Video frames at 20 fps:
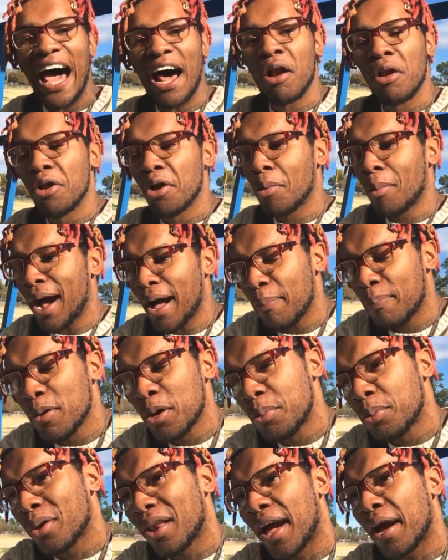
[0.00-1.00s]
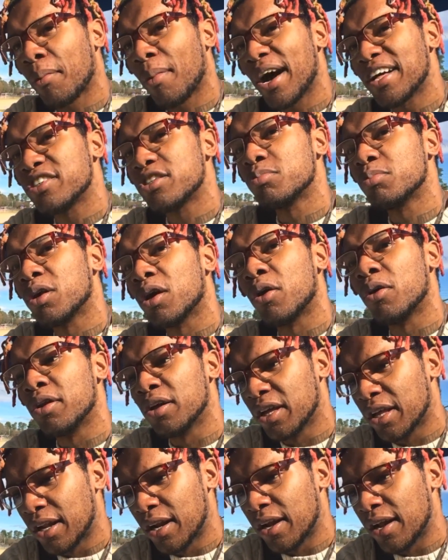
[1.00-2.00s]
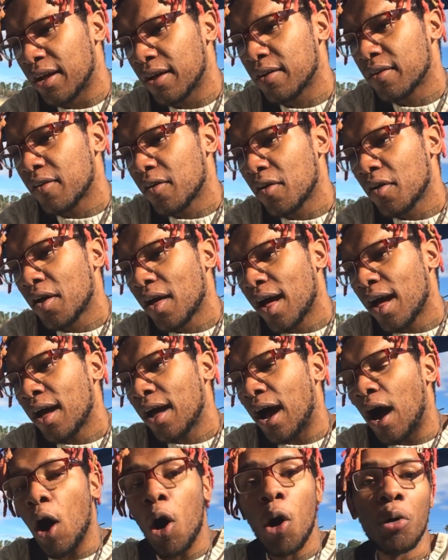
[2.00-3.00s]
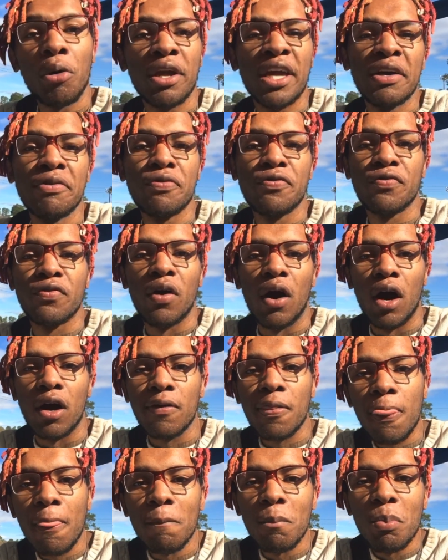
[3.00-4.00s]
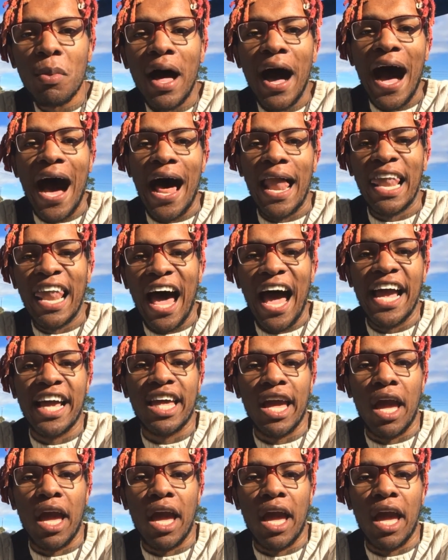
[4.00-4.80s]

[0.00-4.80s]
I don't know why people like watching me on the internet. I don't give a fuck. I like